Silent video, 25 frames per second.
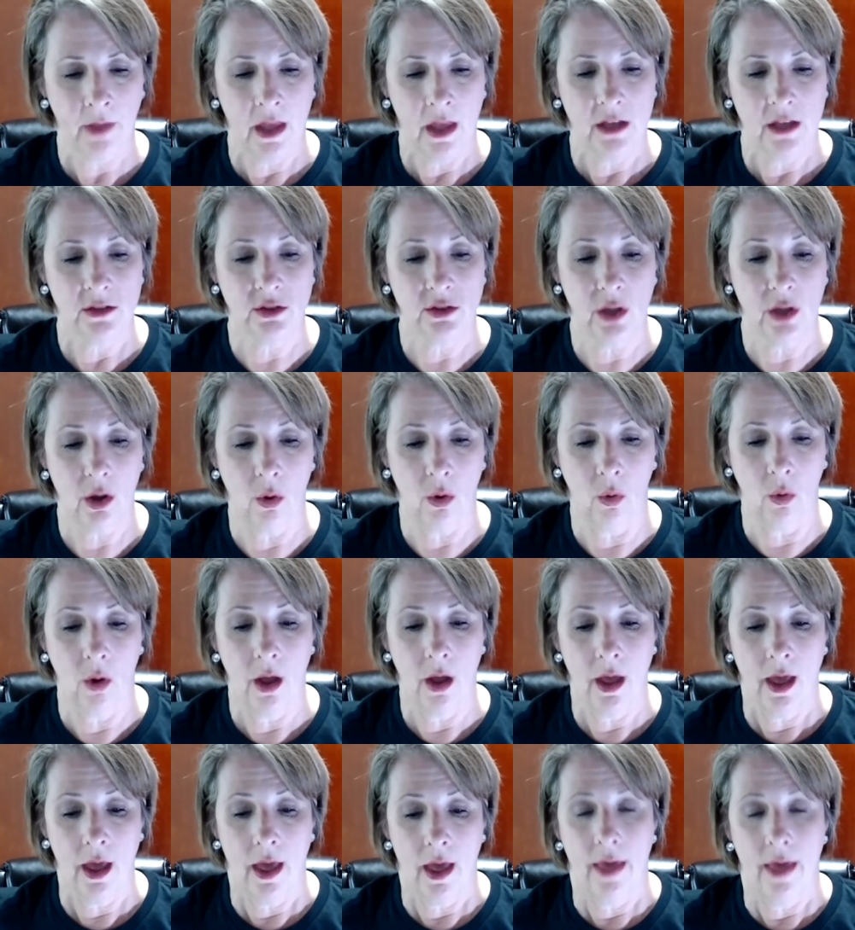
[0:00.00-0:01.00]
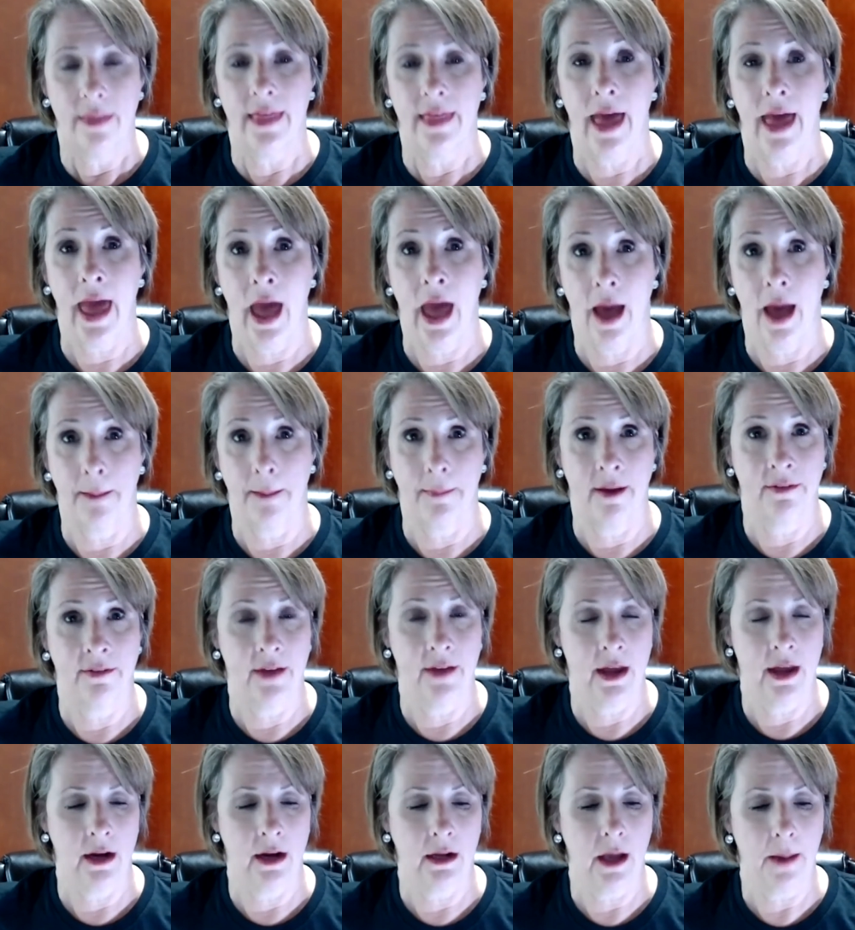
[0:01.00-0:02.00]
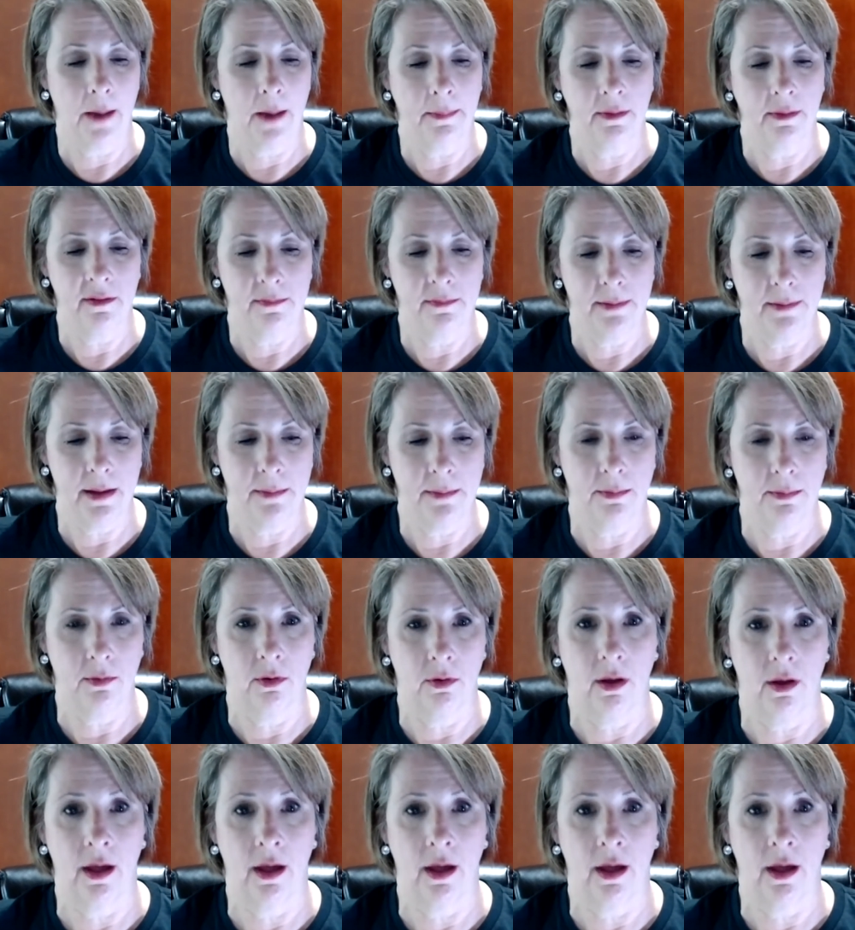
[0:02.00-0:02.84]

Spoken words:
So the app, I've had a couple of people.